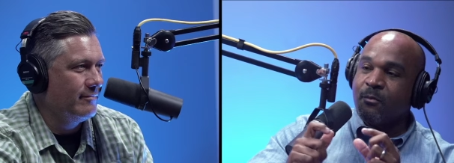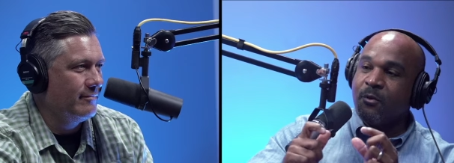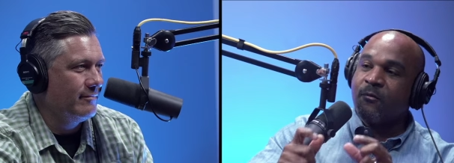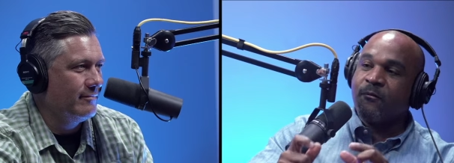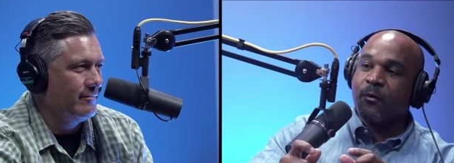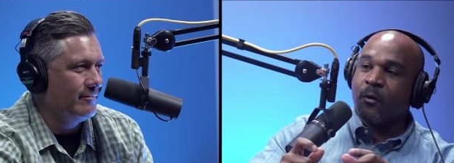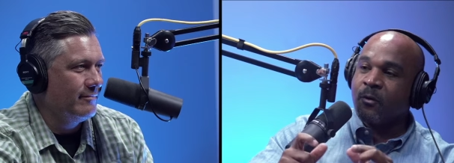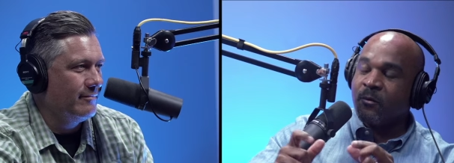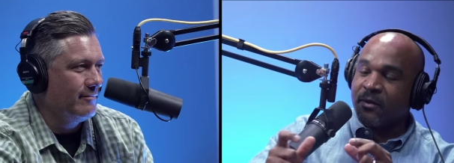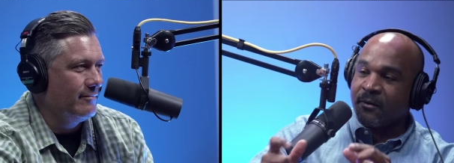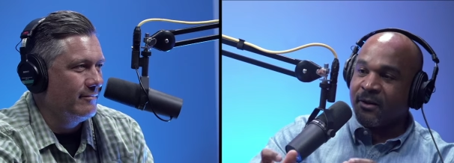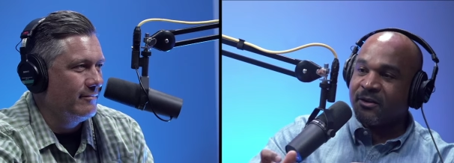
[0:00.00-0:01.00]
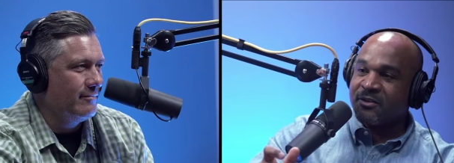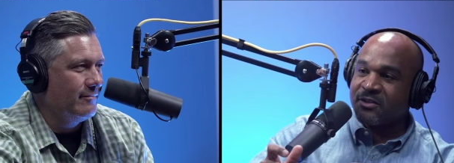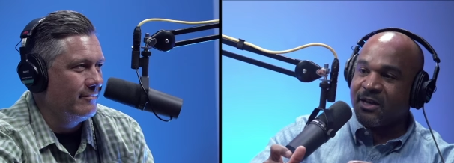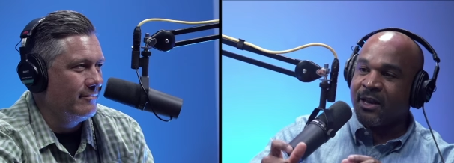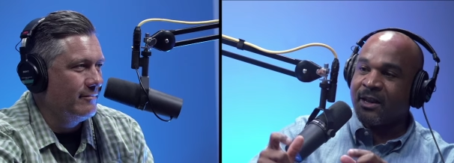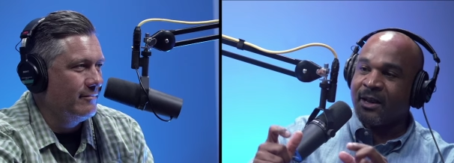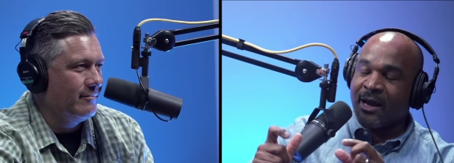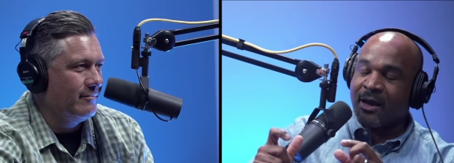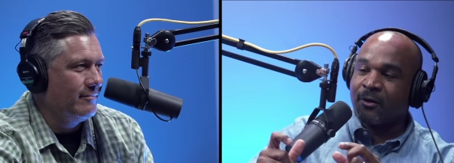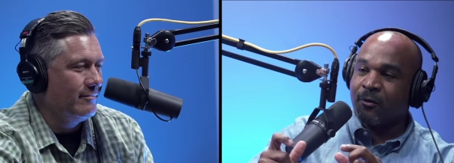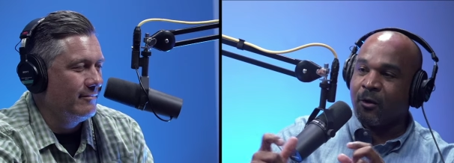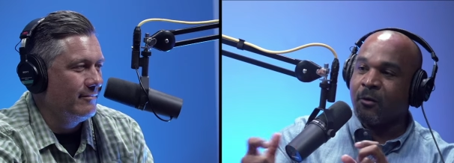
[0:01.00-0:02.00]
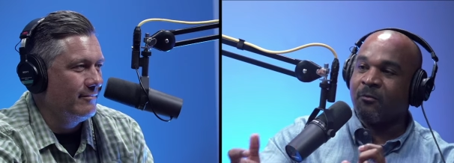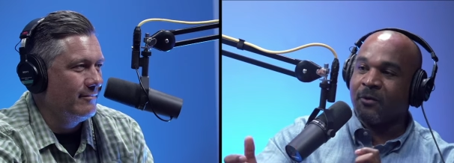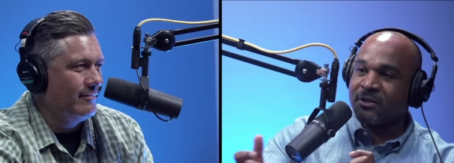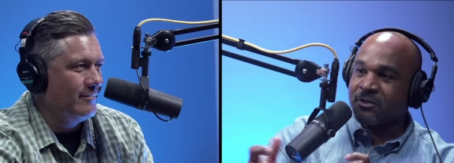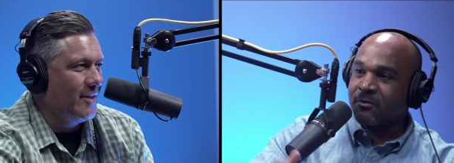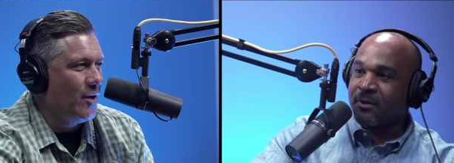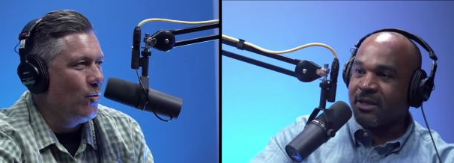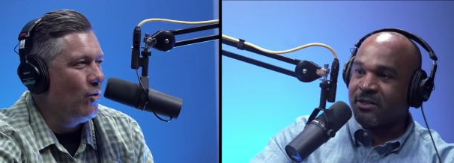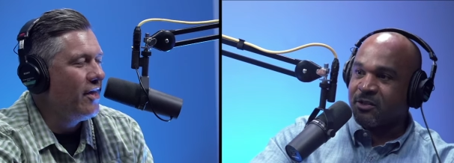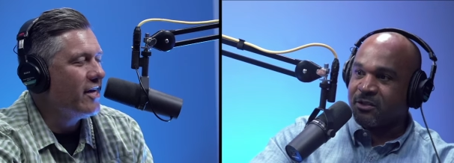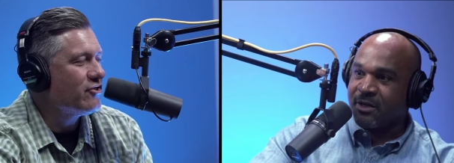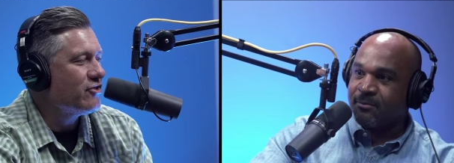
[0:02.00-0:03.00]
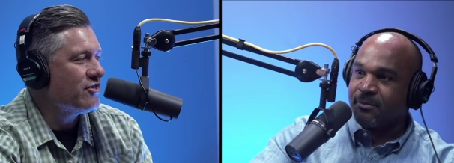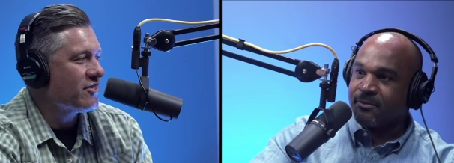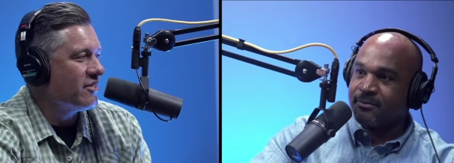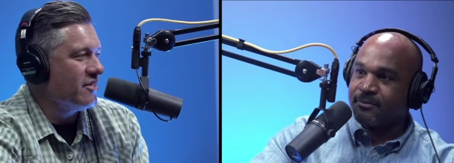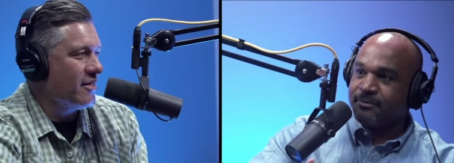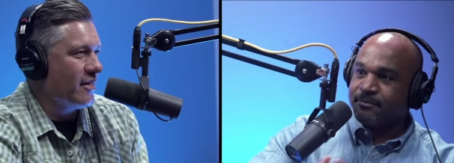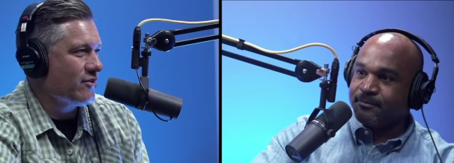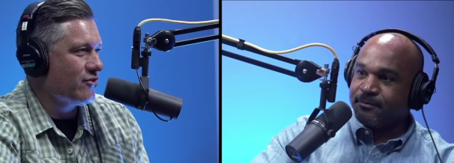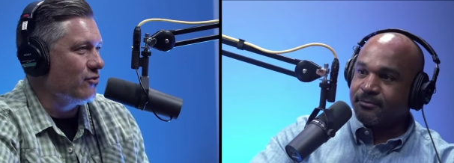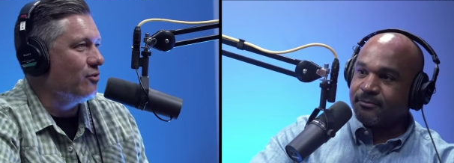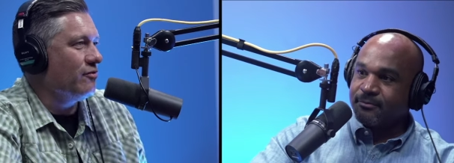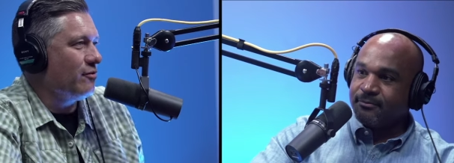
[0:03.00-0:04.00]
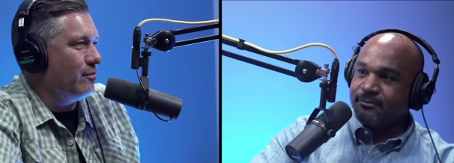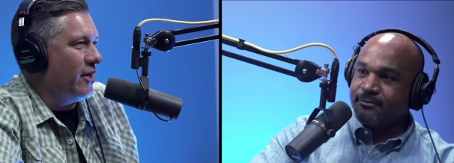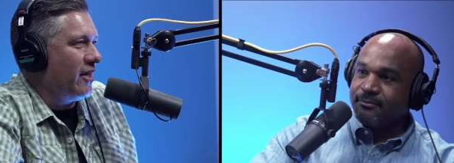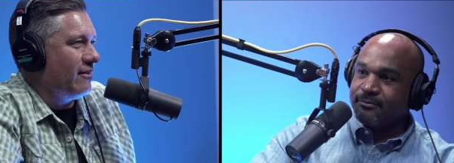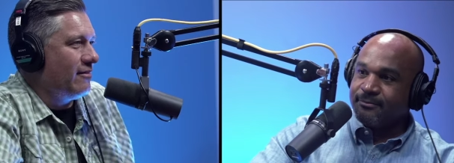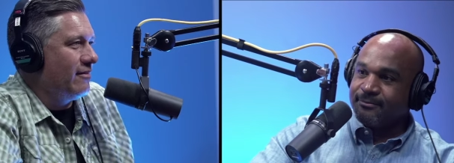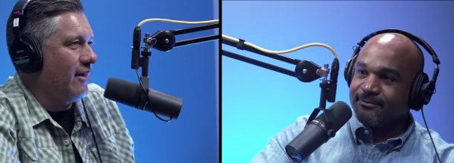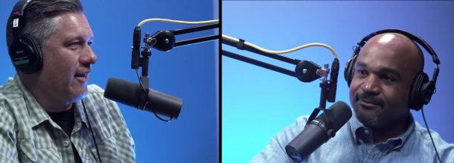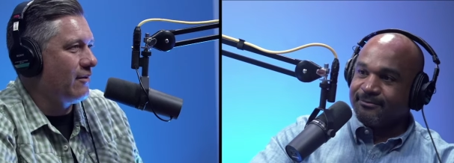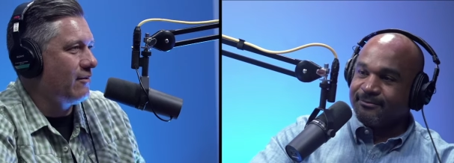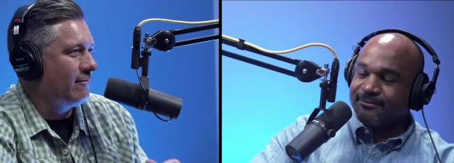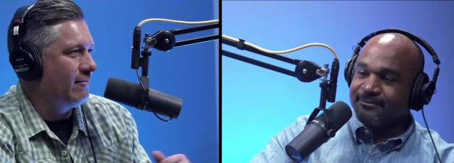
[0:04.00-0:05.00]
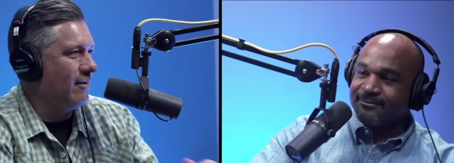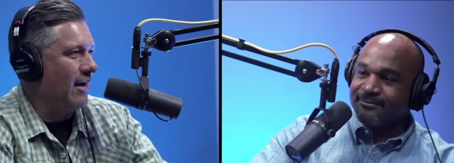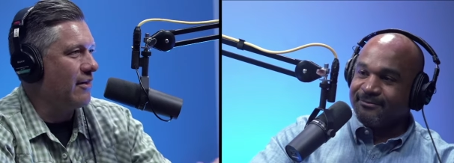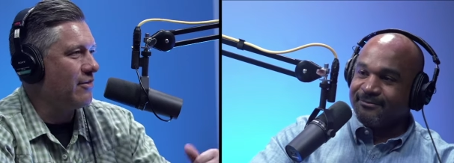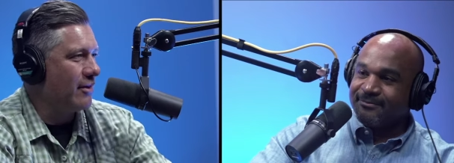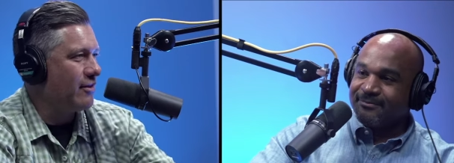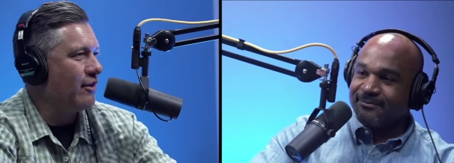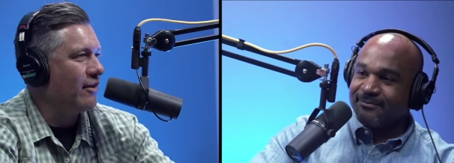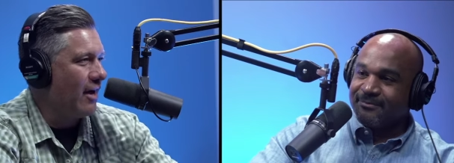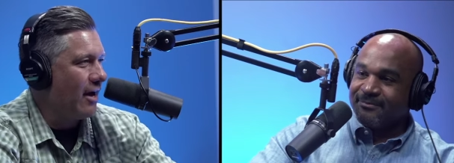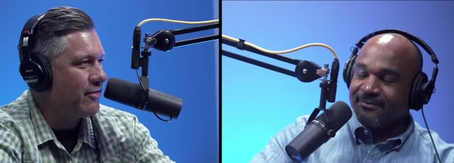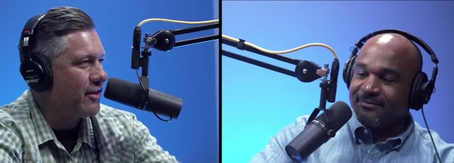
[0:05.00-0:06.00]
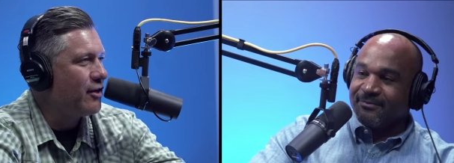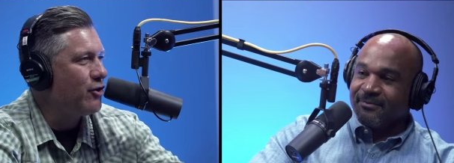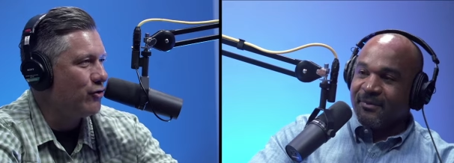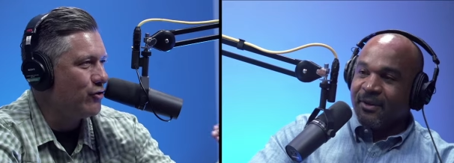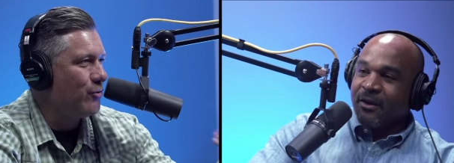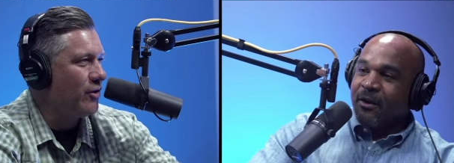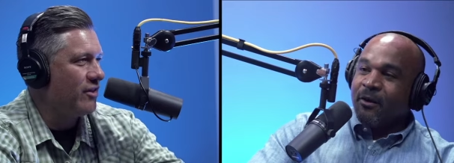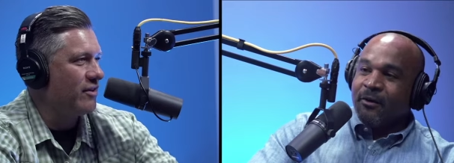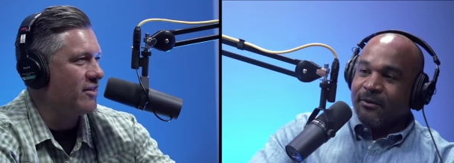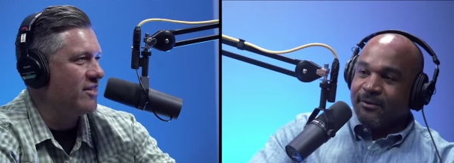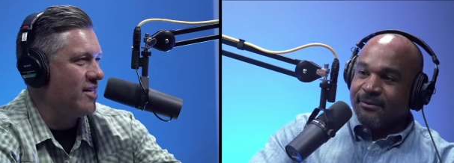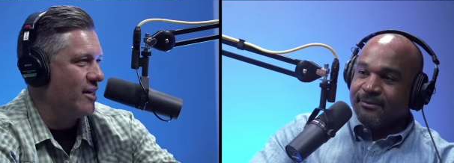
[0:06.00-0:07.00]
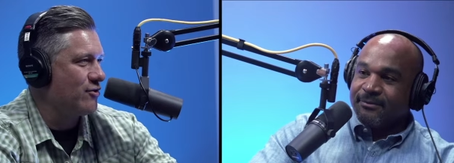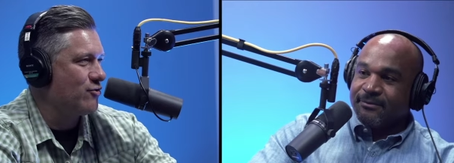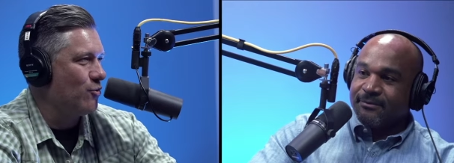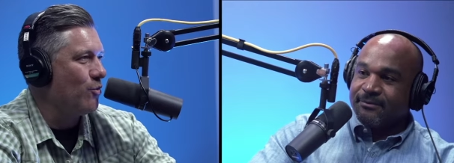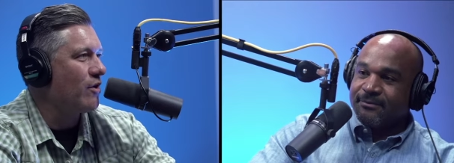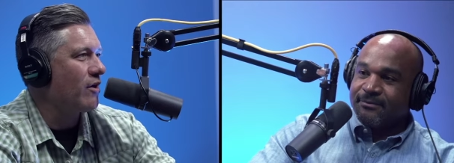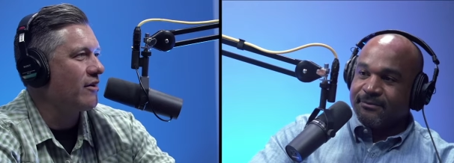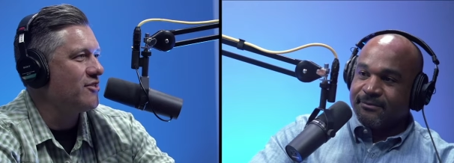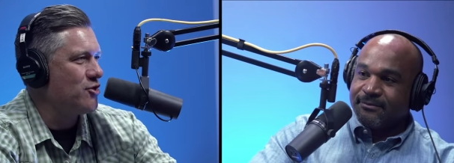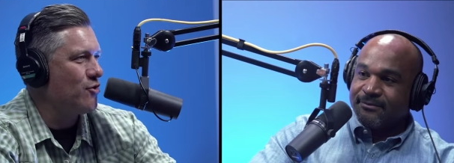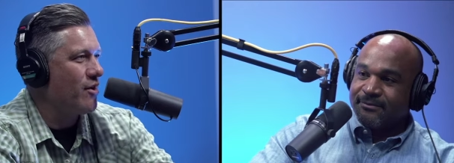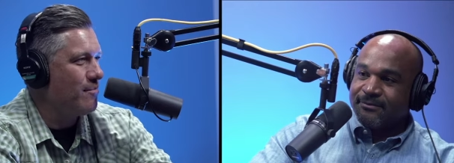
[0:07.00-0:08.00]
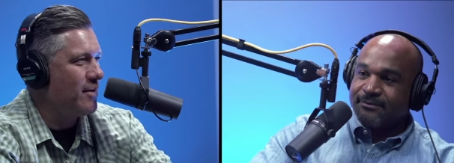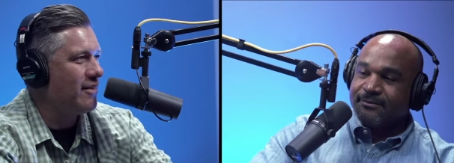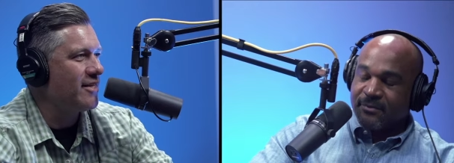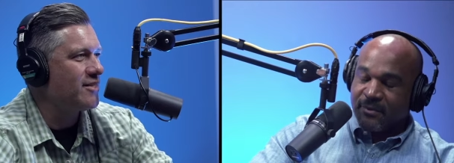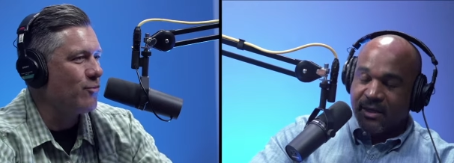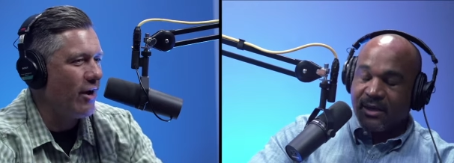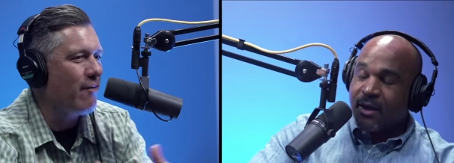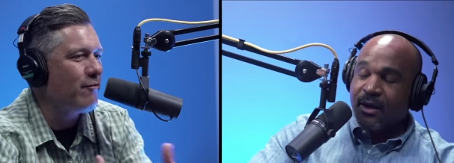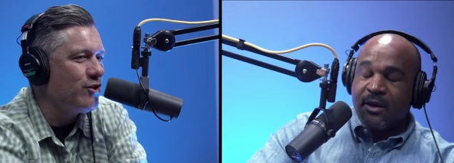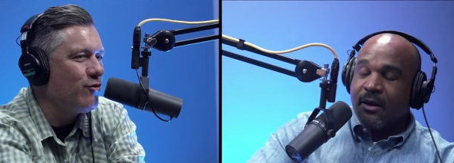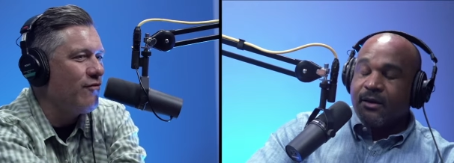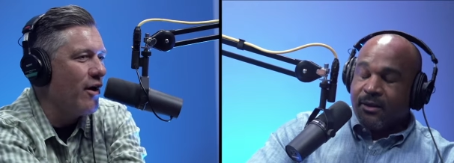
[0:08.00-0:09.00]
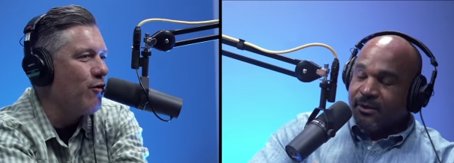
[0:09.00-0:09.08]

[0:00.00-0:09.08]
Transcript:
Speaker 1: move forward with their understanding and how to grow in racial relationships. Well, that's
Speaker 2: just contextual for me. Like I think the, I think you're doing the contextual work. Do you know what I mean? That's what I would do if